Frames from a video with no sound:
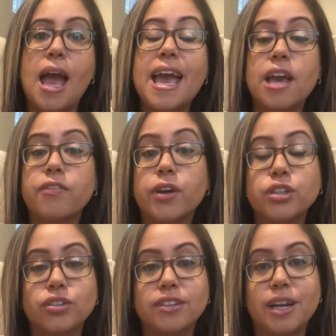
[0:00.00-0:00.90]
If you're
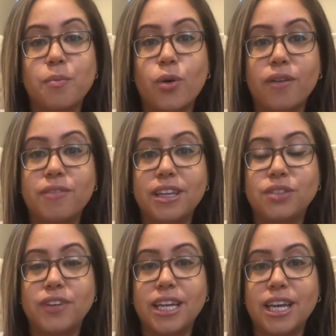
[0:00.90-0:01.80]
interested in more of these
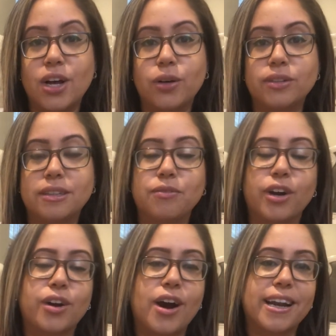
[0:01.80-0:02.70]
videos
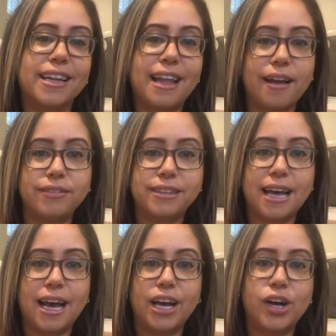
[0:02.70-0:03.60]
regarding
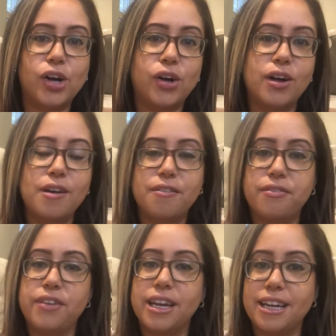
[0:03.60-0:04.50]
lifestyle,
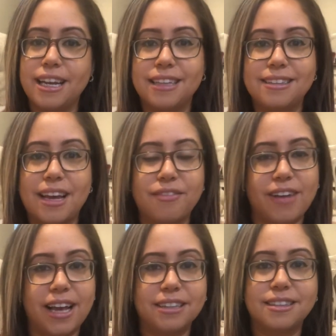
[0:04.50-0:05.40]
fitness,
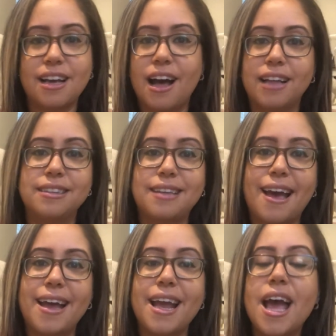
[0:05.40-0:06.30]
advice,
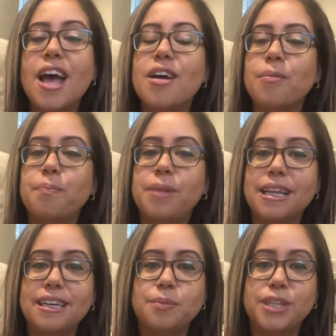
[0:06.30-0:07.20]
content,
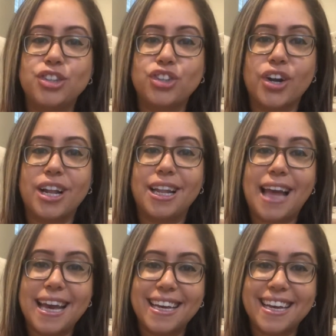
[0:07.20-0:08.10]
please be sure to
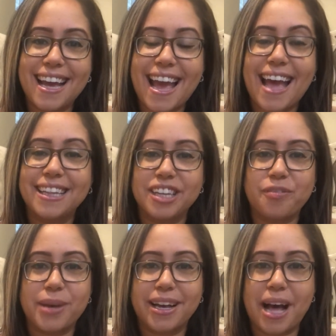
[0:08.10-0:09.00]
like and leave
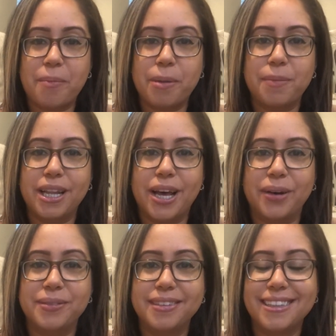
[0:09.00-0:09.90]
me a comment
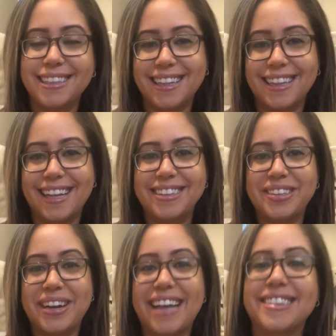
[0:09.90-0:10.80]
below.
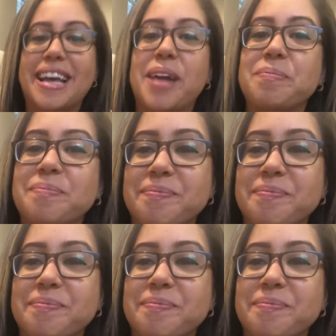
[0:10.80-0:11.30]
Until next time.